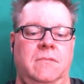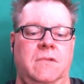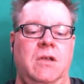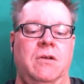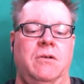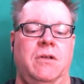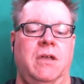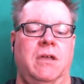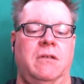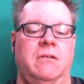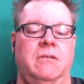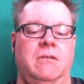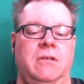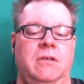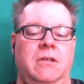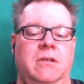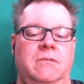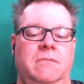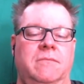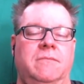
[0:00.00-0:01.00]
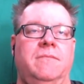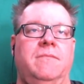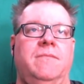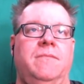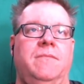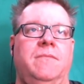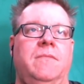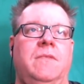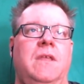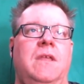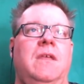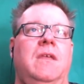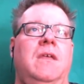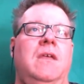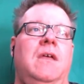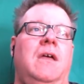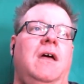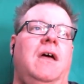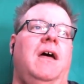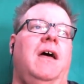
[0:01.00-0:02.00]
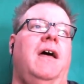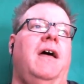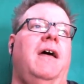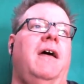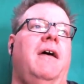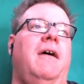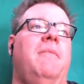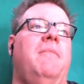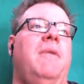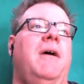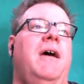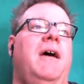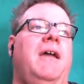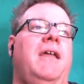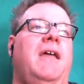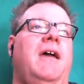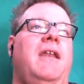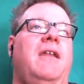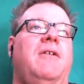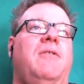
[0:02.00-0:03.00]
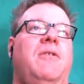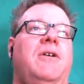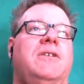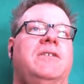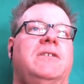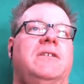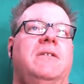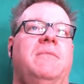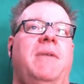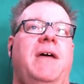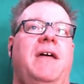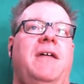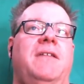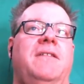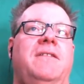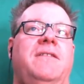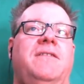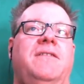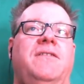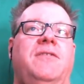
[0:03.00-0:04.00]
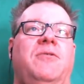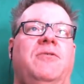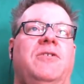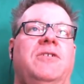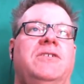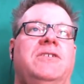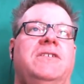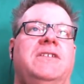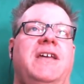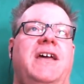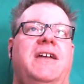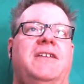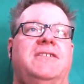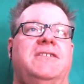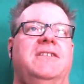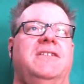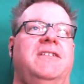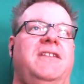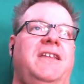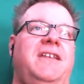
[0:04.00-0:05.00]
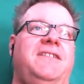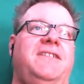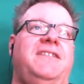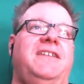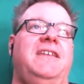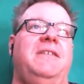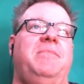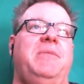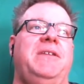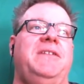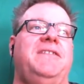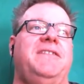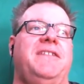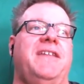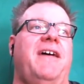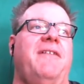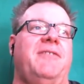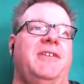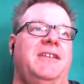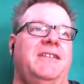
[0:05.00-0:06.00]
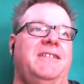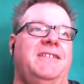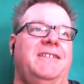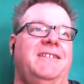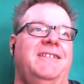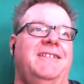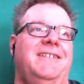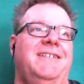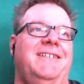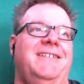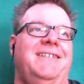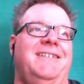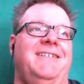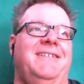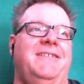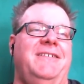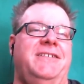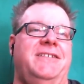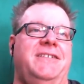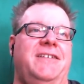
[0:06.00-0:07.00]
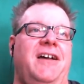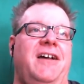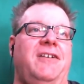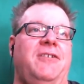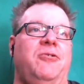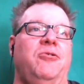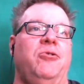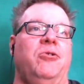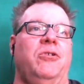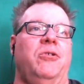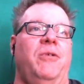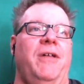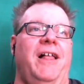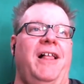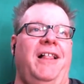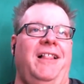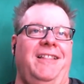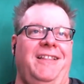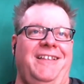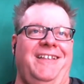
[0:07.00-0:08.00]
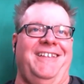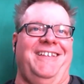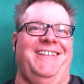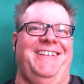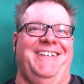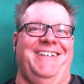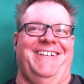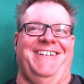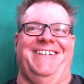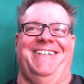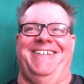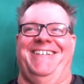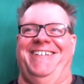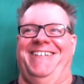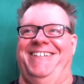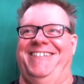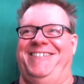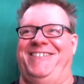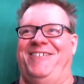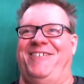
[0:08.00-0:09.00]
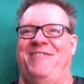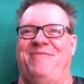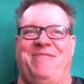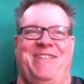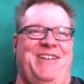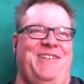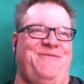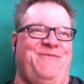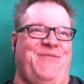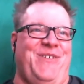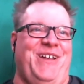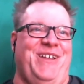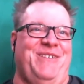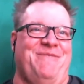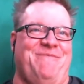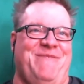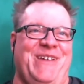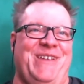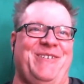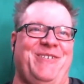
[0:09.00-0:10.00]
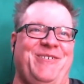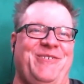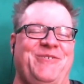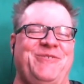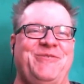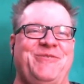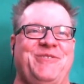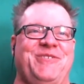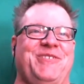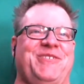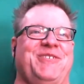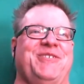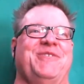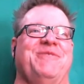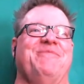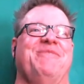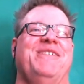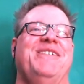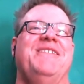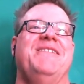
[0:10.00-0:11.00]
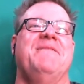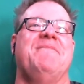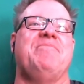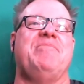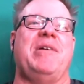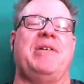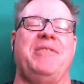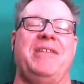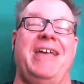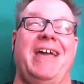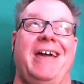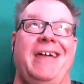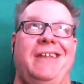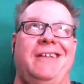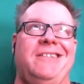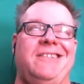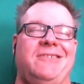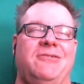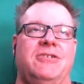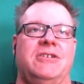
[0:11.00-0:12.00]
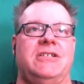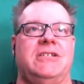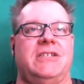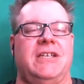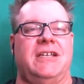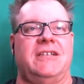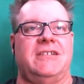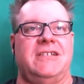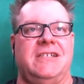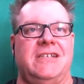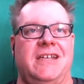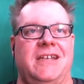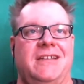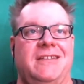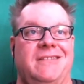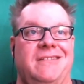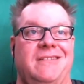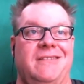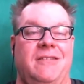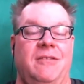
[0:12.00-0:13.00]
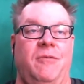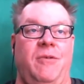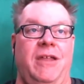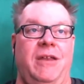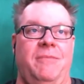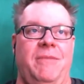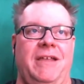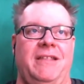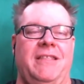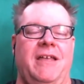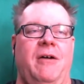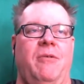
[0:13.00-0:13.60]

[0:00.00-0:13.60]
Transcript: Okay, good. Um, I got a question about storage attached. The C E P seven did not Google well. So I'm going to find a better Google term. Probably adding storage attached index is the way to make that